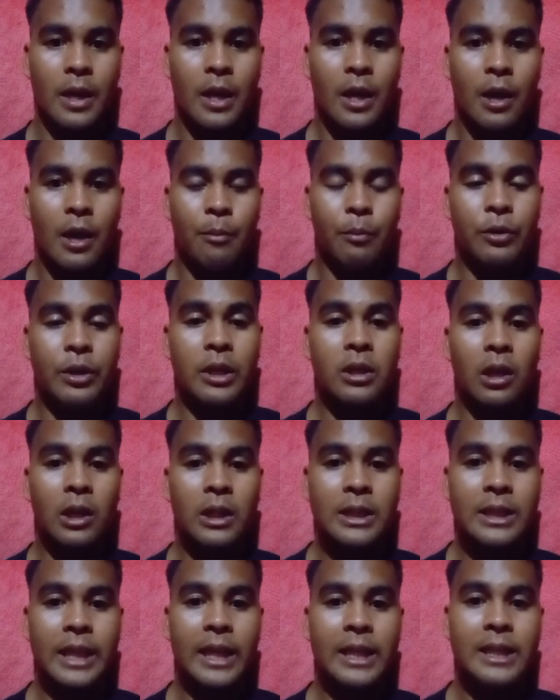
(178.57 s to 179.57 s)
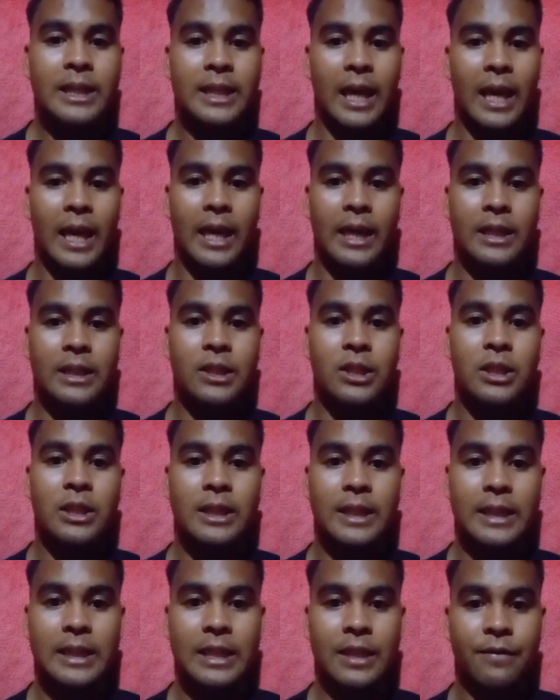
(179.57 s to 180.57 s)
For the context and
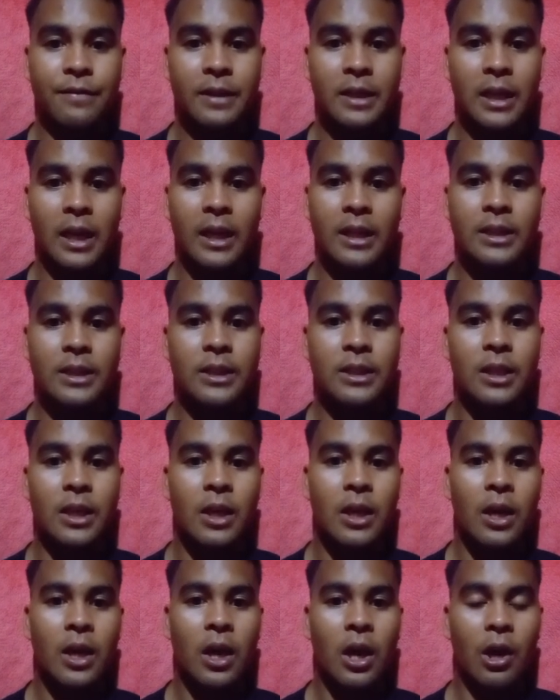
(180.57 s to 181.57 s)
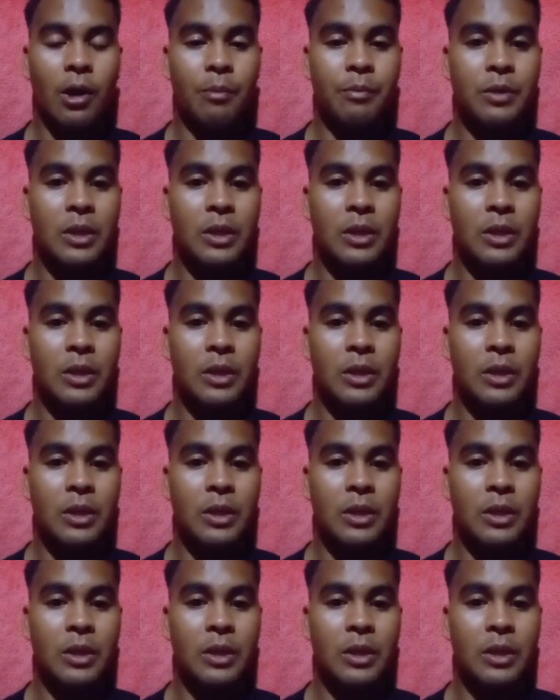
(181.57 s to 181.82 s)
significance of the